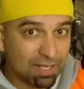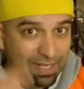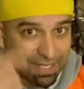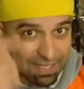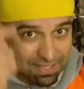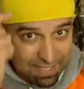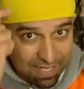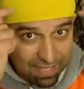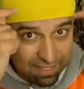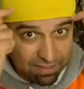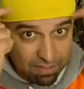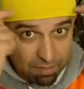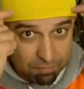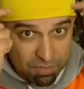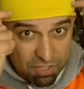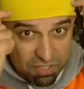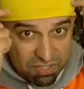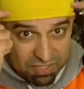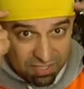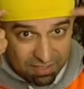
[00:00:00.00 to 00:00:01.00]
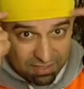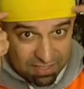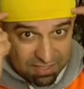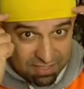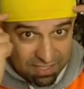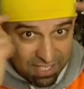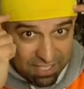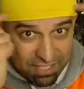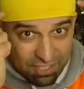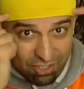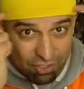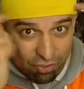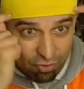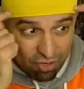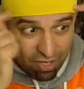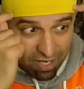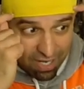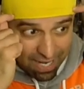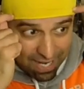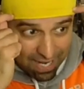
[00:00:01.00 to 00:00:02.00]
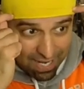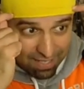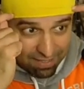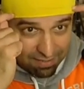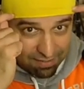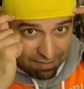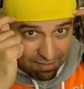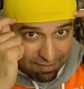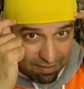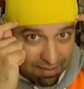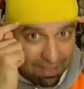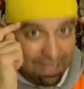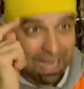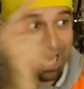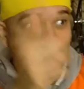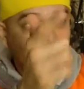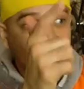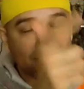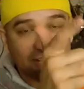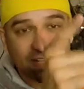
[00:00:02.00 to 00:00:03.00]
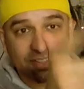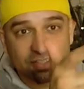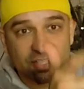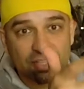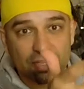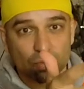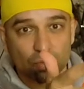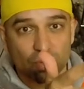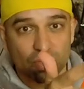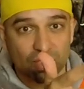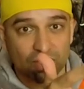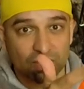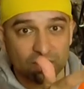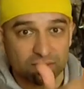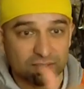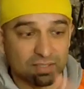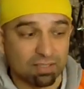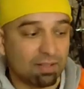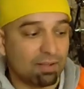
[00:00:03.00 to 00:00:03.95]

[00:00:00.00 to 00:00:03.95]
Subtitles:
is getting the music that's in your head out there to the world.